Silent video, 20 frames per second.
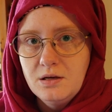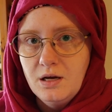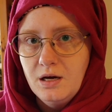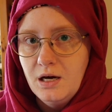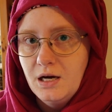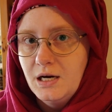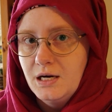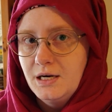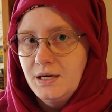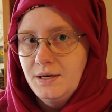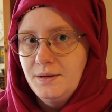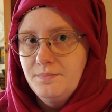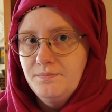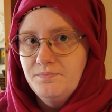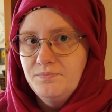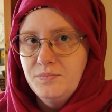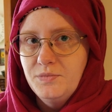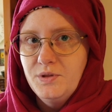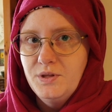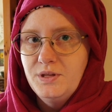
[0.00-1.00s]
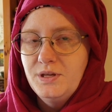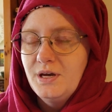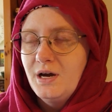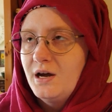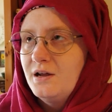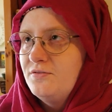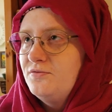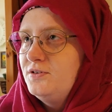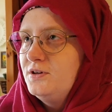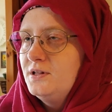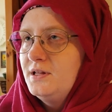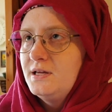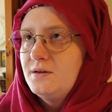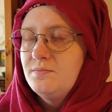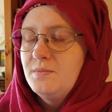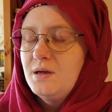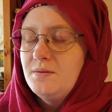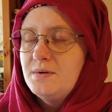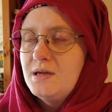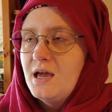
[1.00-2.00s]
I feel like
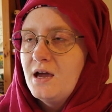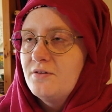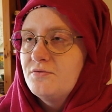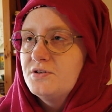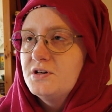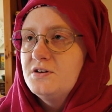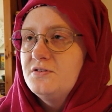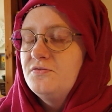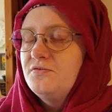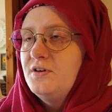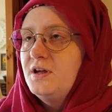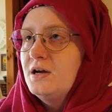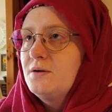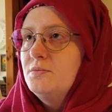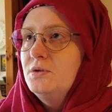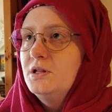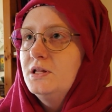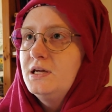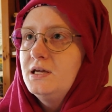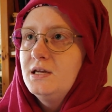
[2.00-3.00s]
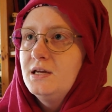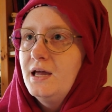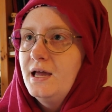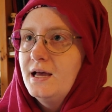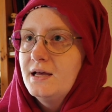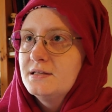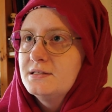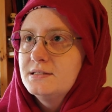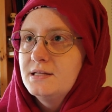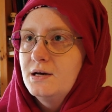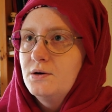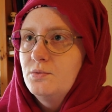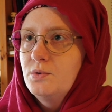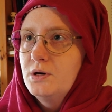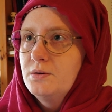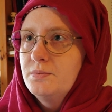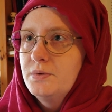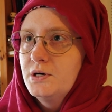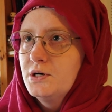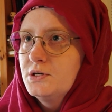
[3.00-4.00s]
maybe every family has that
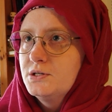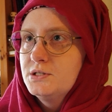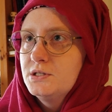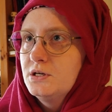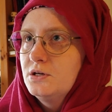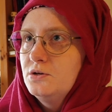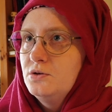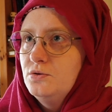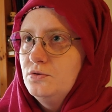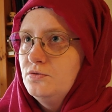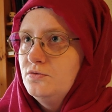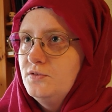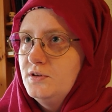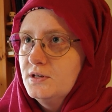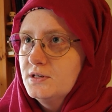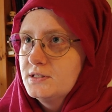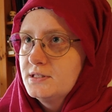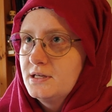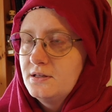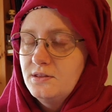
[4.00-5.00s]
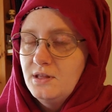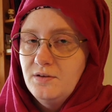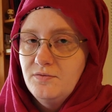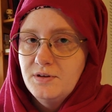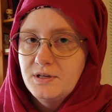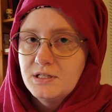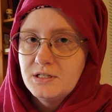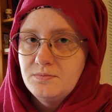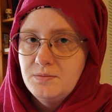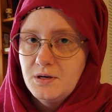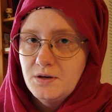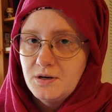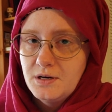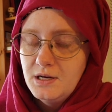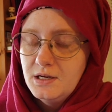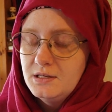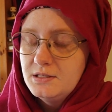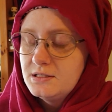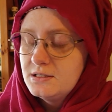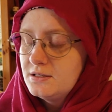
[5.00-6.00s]
one person who feels like they've
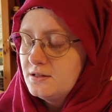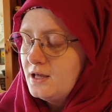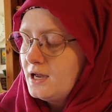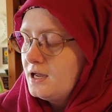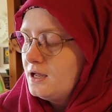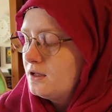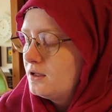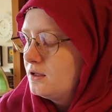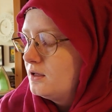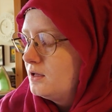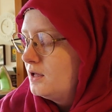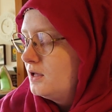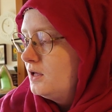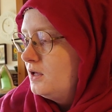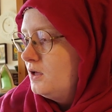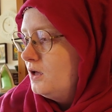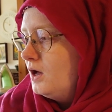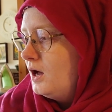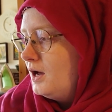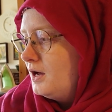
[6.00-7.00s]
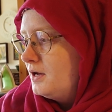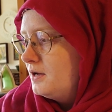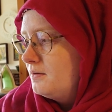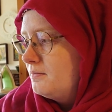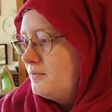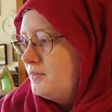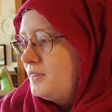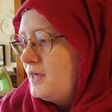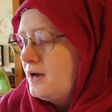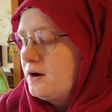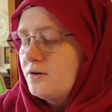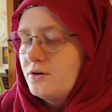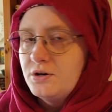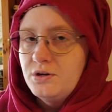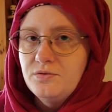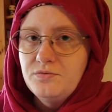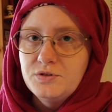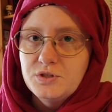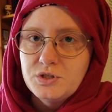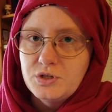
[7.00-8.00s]
experienced that. Or
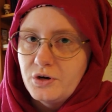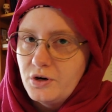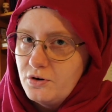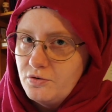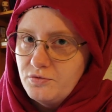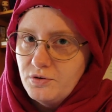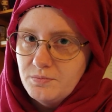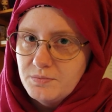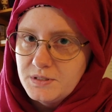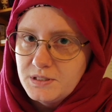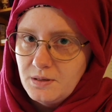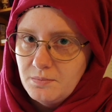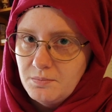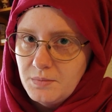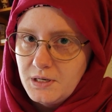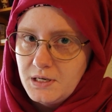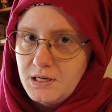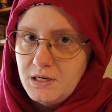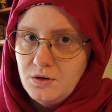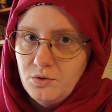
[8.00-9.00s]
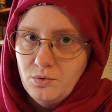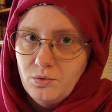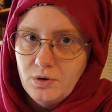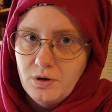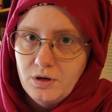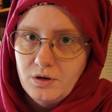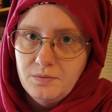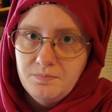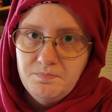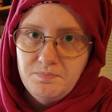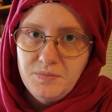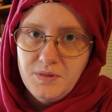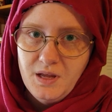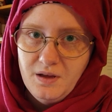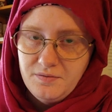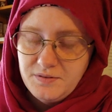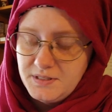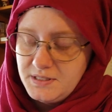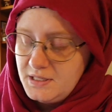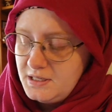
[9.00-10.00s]
you've just heard from somebody or
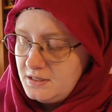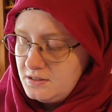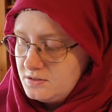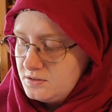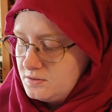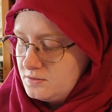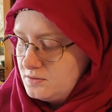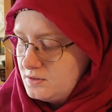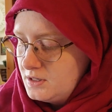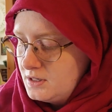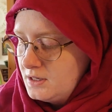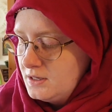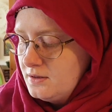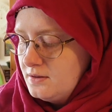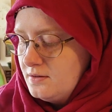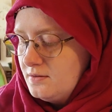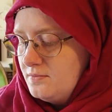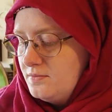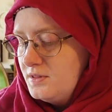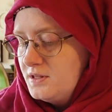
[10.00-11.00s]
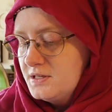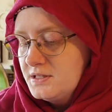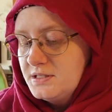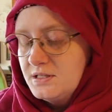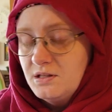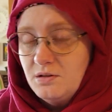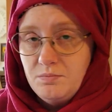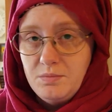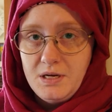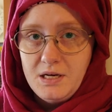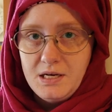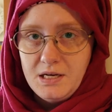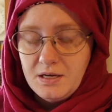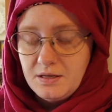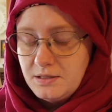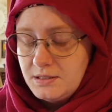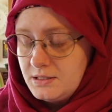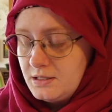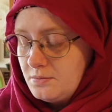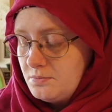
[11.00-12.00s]
have seen this in the media
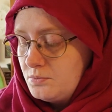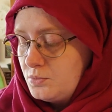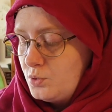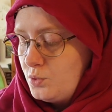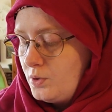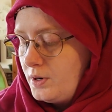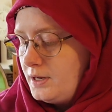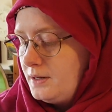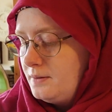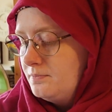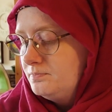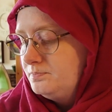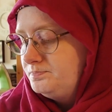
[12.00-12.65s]
at some point.